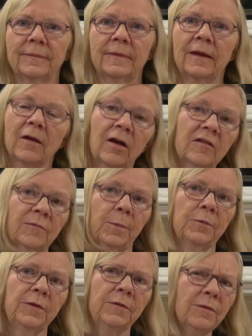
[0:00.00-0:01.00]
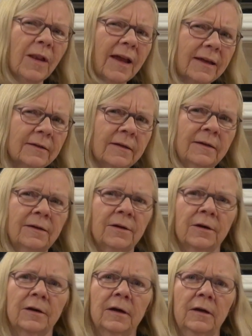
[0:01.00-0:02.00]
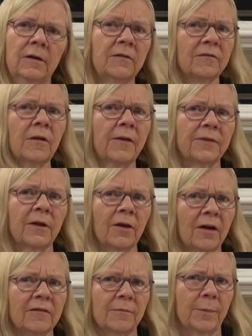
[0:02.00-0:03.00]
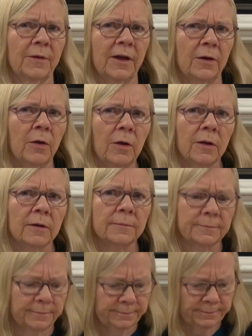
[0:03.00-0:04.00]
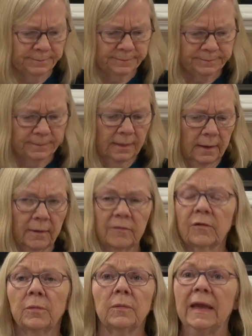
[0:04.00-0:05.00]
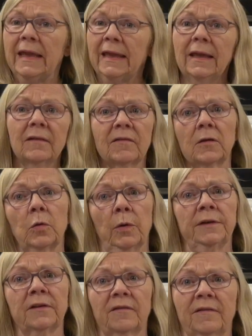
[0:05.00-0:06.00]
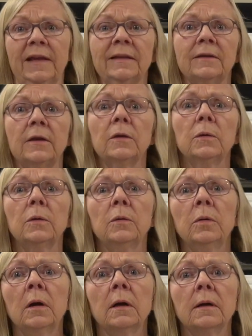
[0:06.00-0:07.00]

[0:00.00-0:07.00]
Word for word: The gospel you like to hear is not the gospel at all. So he isn't going to send you.